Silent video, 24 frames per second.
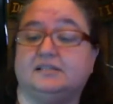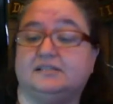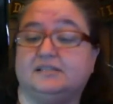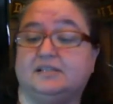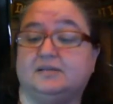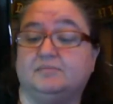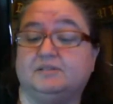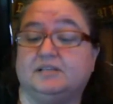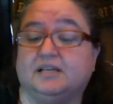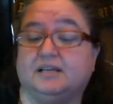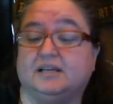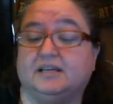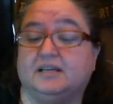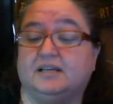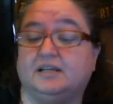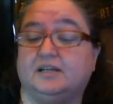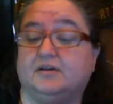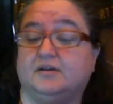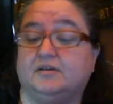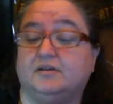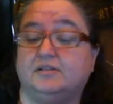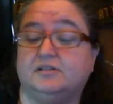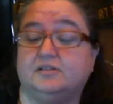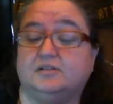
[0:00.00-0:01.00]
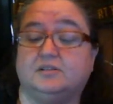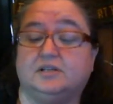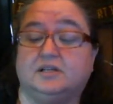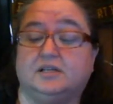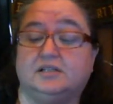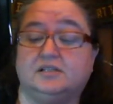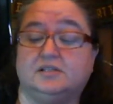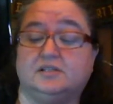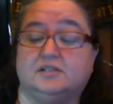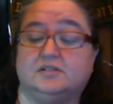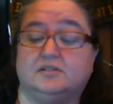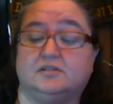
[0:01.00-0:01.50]
seems like, you know,
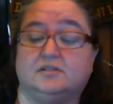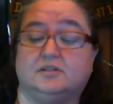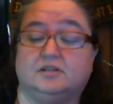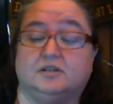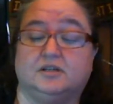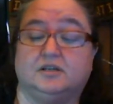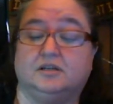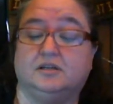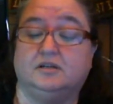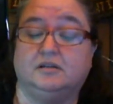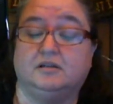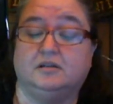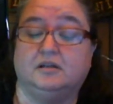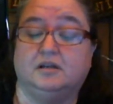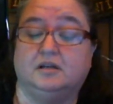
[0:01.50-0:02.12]
it's good.